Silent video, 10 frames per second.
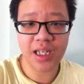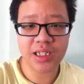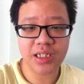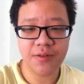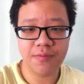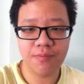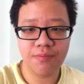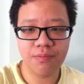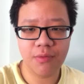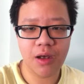I actually
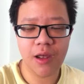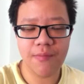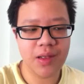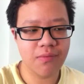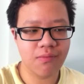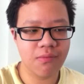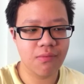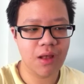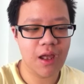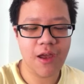not have
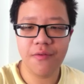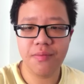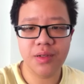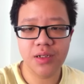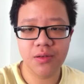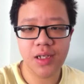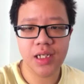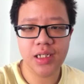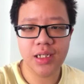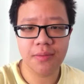been... I haven't been doing
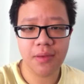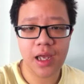anything.